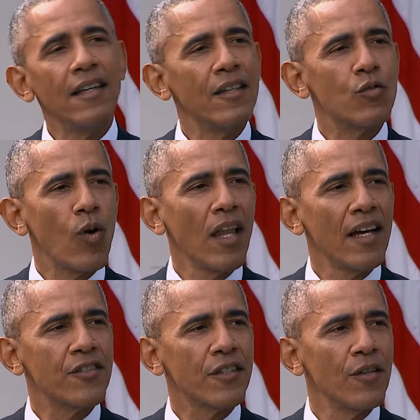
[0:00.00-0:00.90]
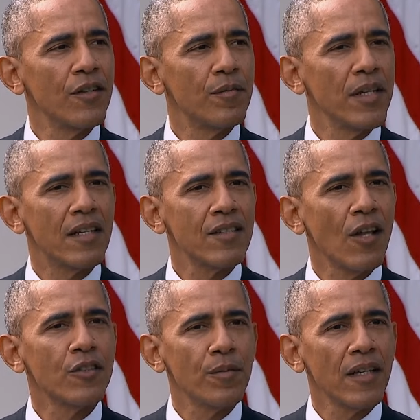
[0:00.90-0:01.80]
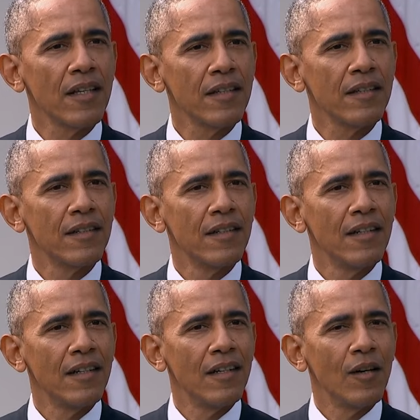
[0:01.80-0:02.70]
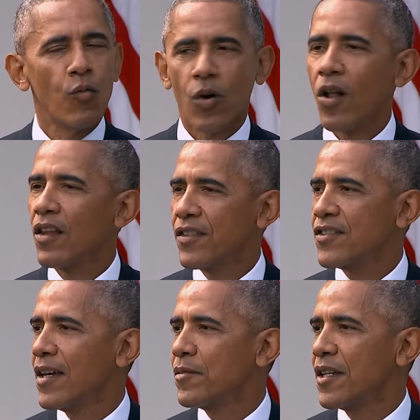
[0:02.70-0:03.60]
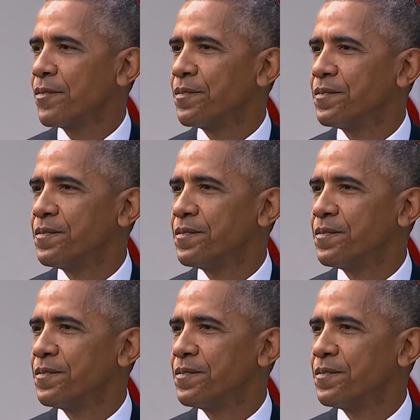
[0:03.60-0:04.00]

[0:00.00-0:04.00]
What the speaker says: is well executed, because ultimately we're all on the same team.